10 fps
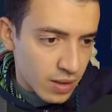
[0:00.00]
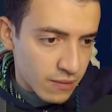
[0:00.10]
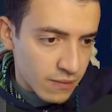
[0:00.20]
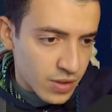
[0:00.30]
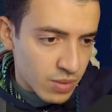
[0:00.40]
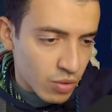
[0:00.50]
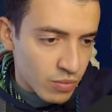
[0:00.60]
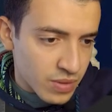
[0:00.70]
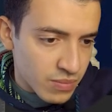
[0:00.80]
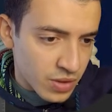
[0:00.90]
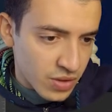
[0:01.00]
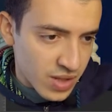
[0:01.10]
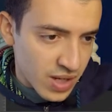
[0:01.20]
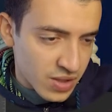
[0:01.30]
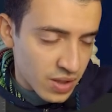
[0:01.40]
visible, because
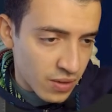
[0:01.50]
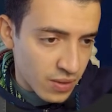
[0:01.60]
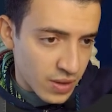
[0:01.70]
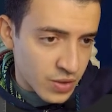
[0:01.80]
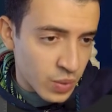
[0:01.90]
that's the area that's